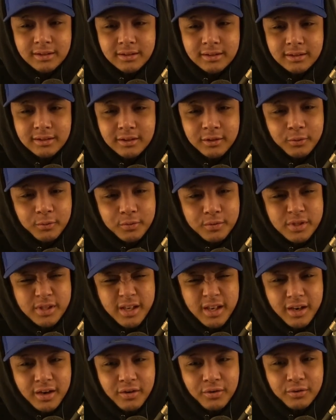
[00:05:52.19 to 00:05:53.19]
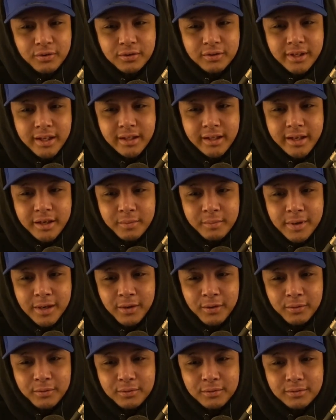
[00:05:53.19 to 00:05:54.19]
It was Carol that let him
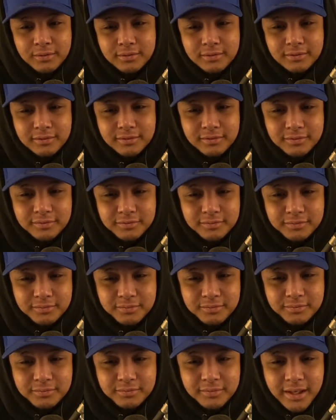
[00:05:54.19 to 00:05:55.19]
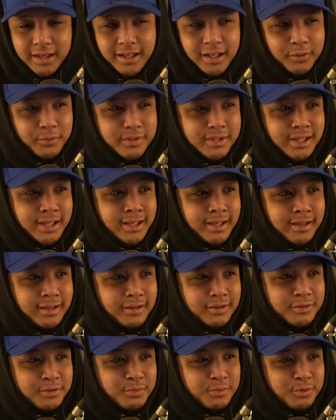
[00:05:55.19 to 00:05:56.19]
out. I thought it was Lydia
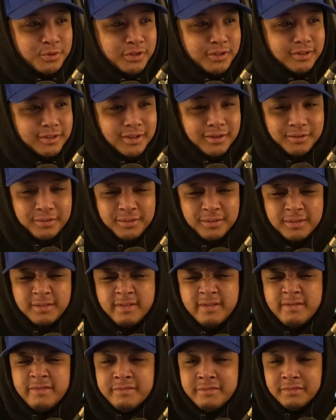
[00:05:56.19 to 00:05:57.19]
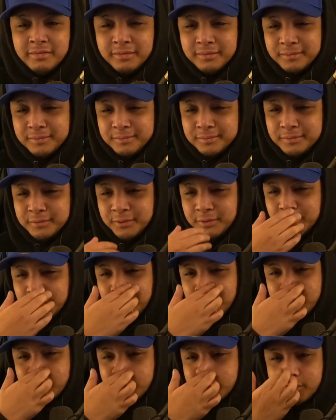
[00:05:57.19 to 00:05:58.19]
or some shit. Or
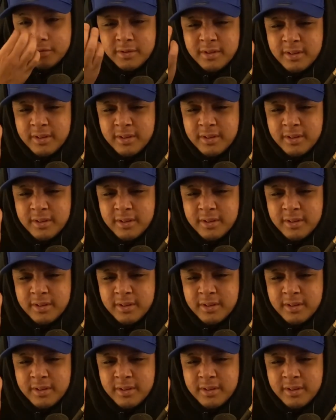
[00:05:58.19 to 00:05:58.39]
just...